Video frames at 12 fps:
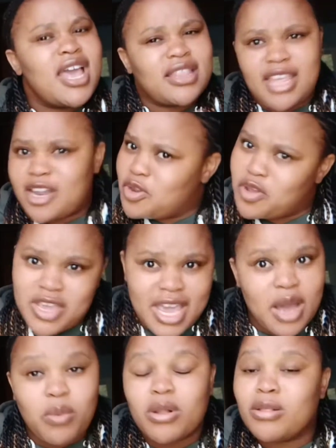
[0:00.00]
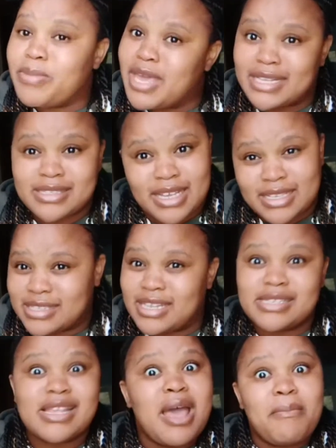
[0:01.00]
then your year will be a success.